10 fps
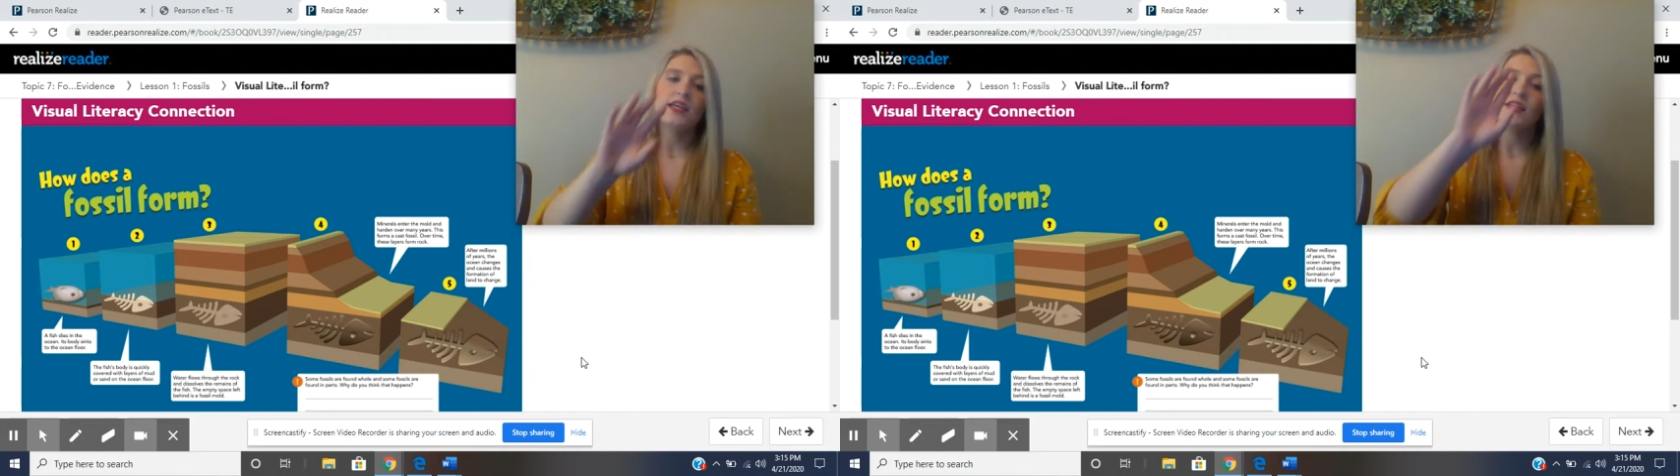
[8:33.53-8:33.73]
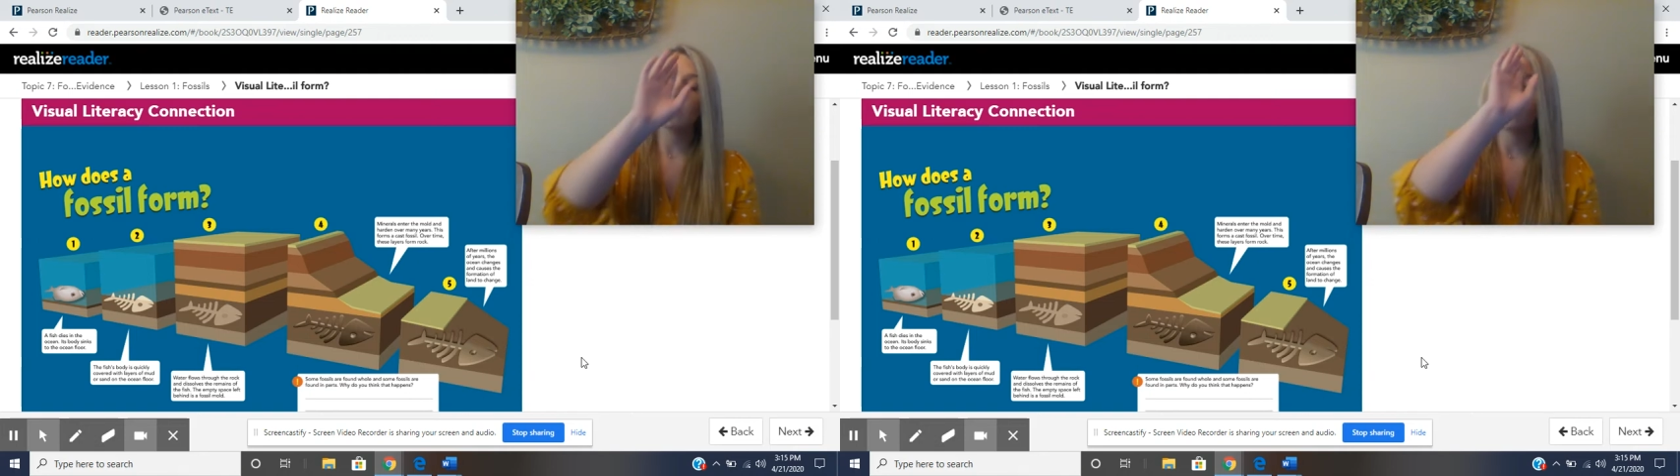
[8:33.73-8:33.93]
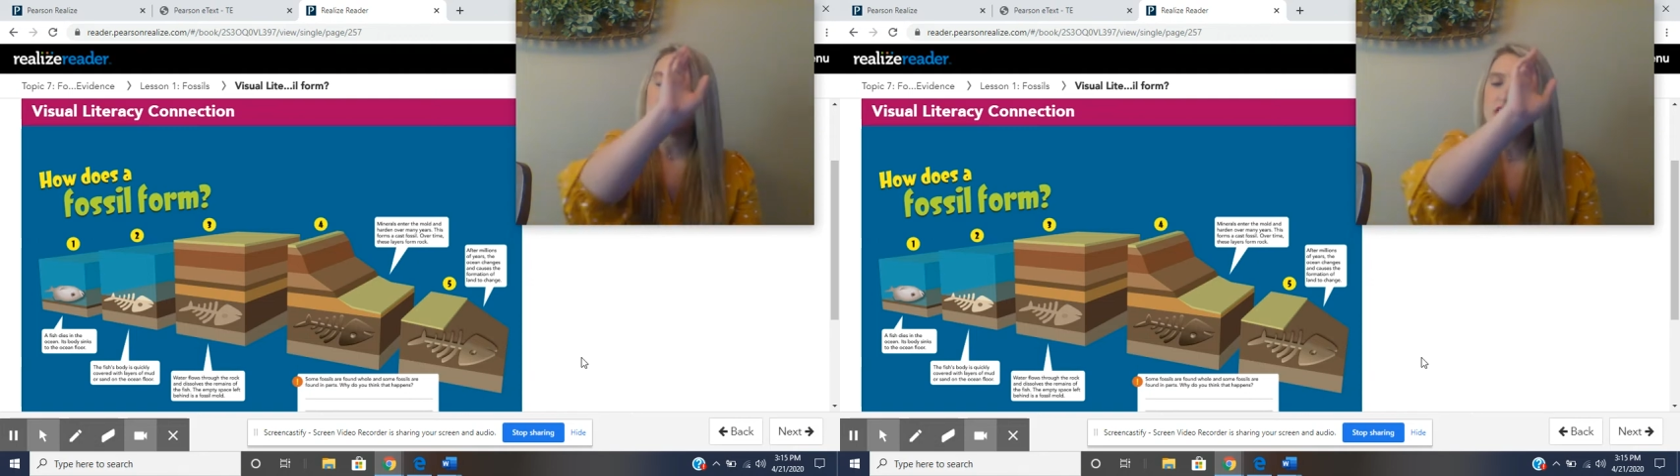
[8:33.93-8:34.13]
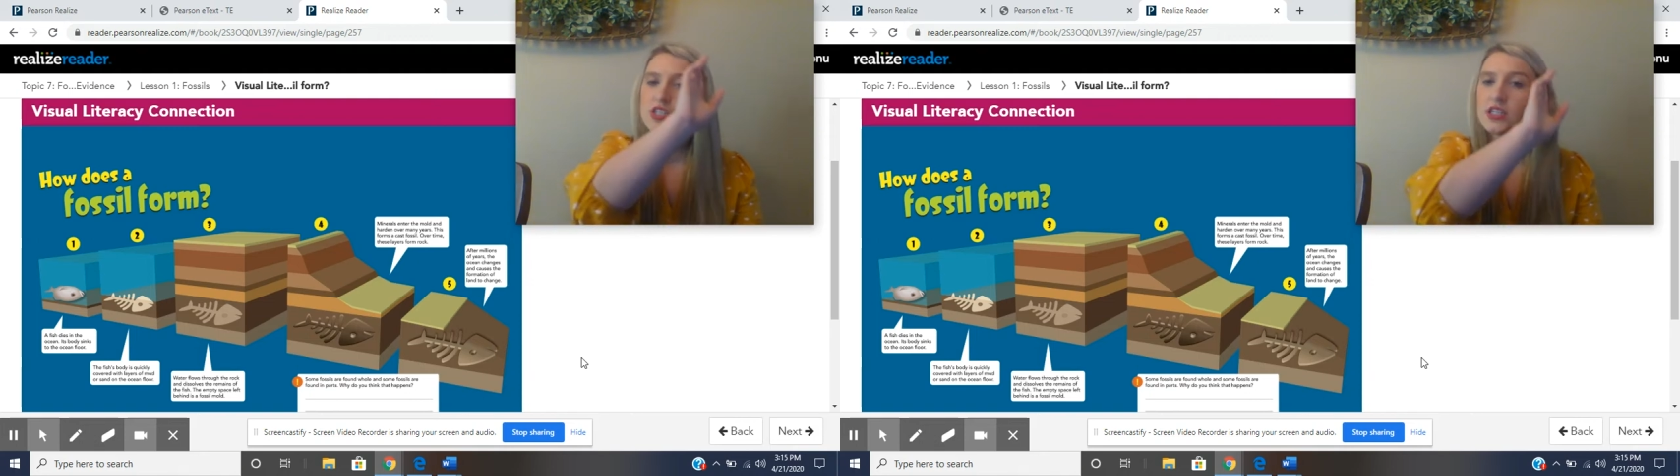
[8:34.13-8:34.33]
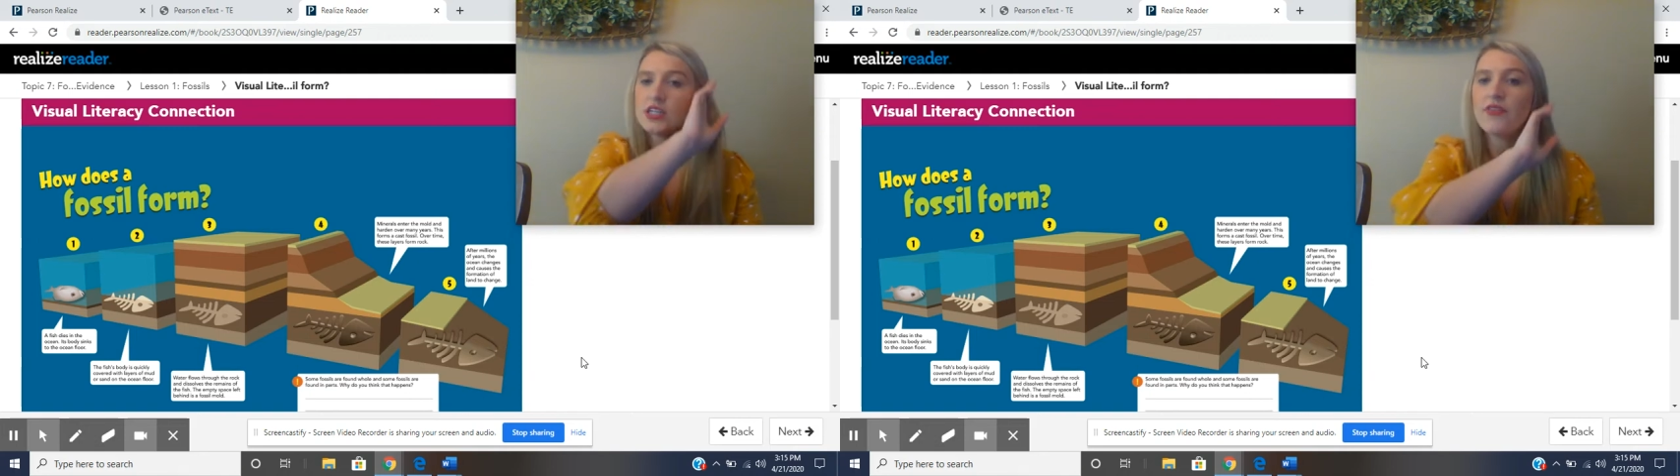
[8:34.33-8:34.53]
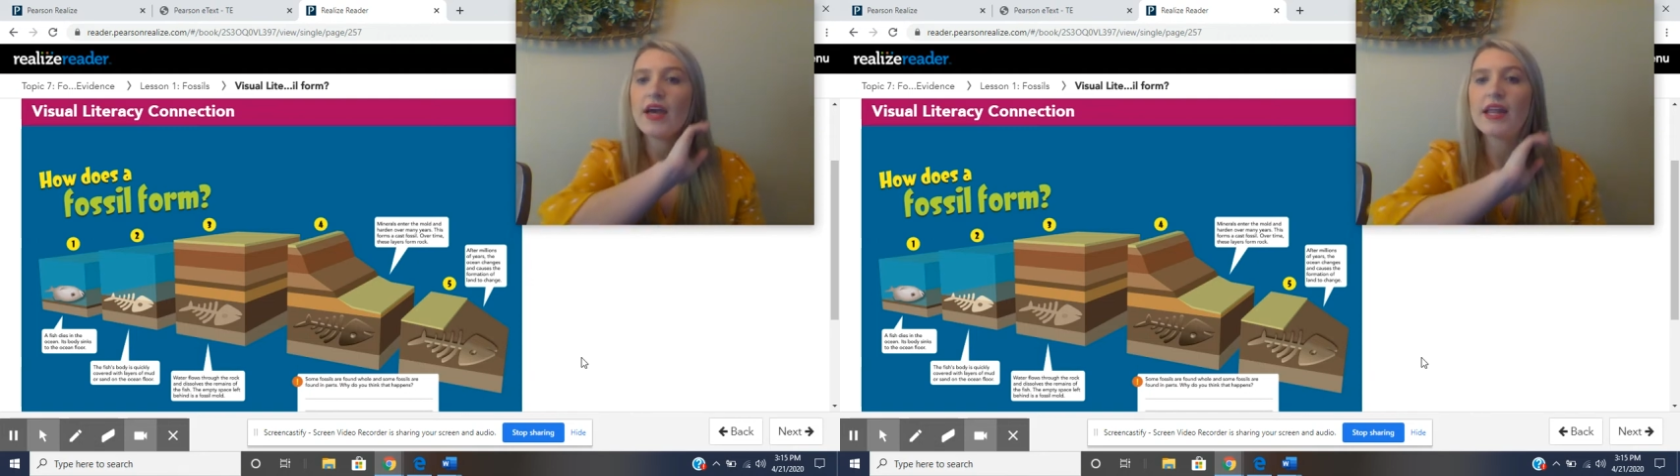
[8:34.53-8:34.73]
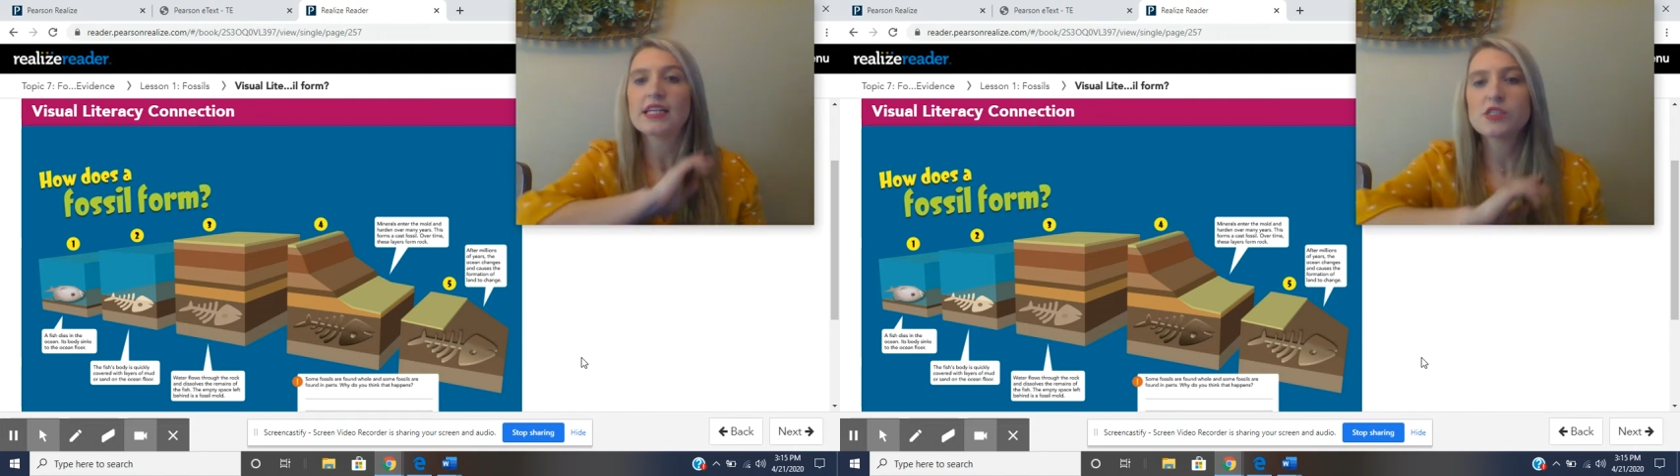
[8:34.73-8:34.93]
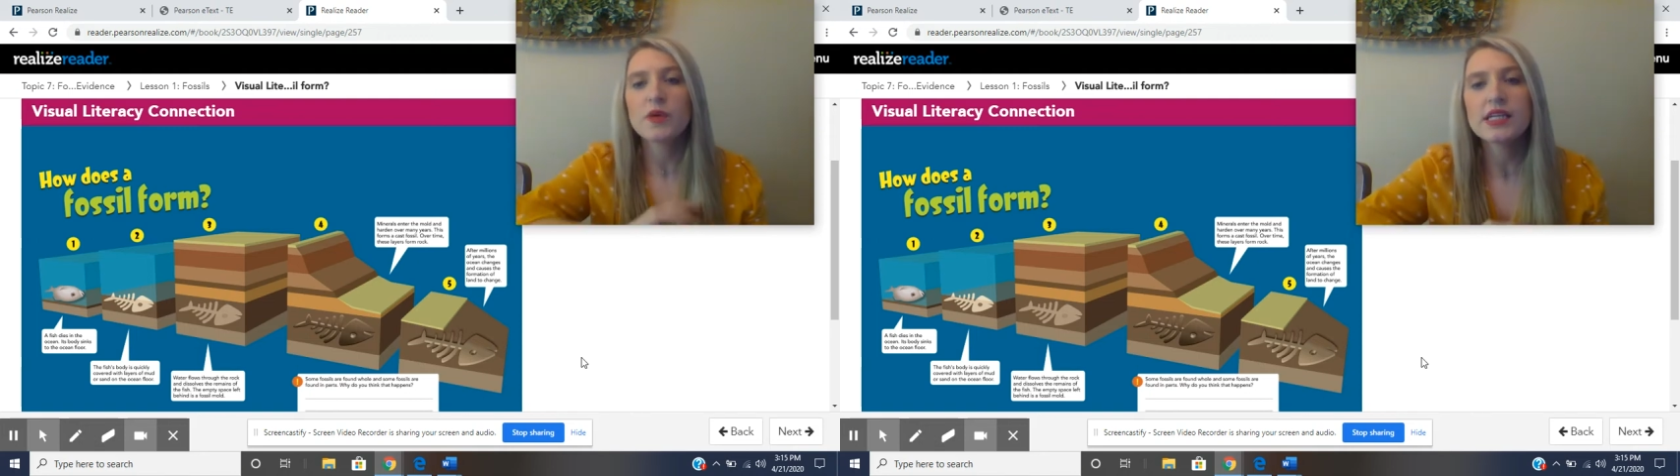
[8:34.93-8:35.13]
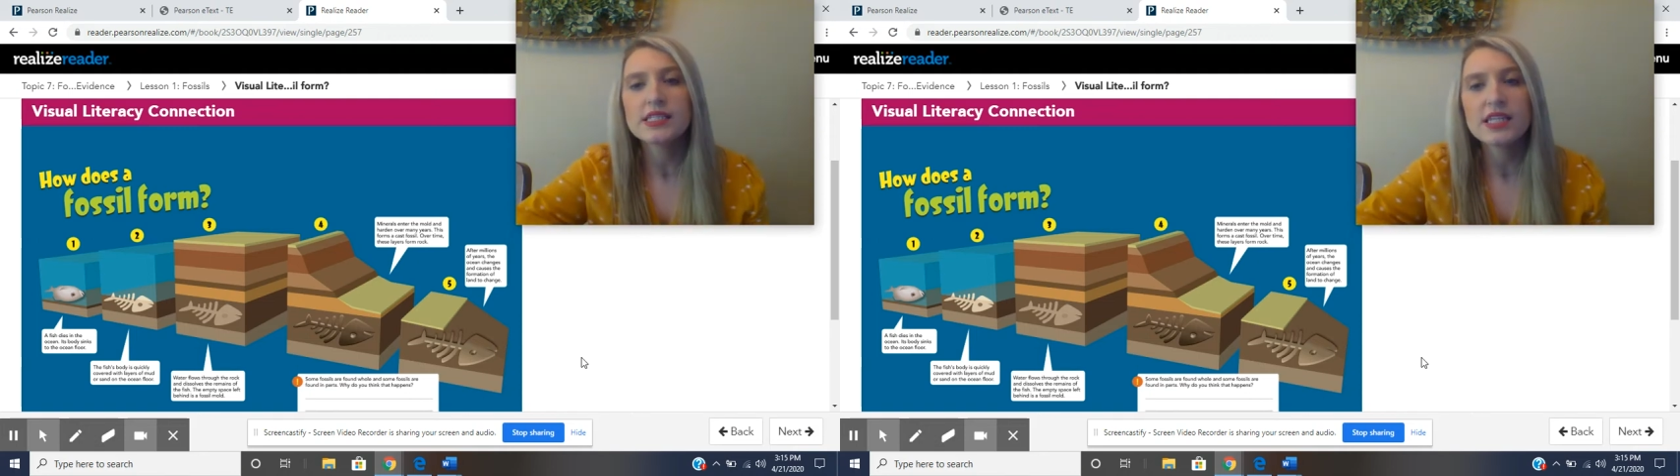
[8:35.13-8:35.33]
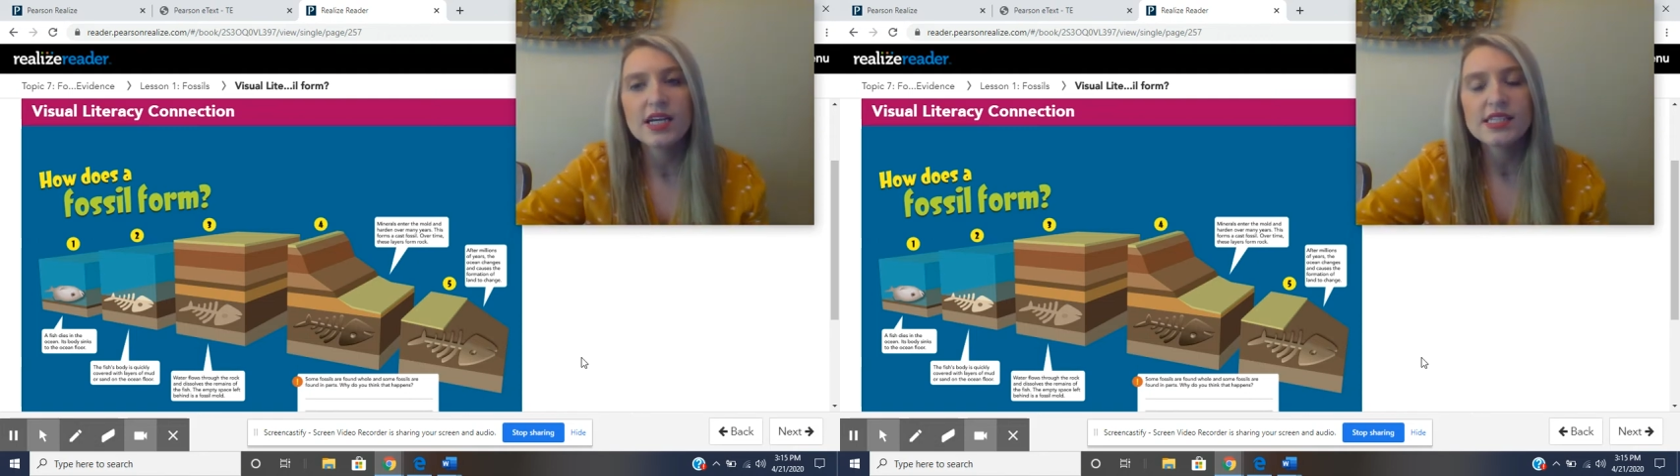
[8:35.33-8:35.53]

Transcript: illustration here that explains to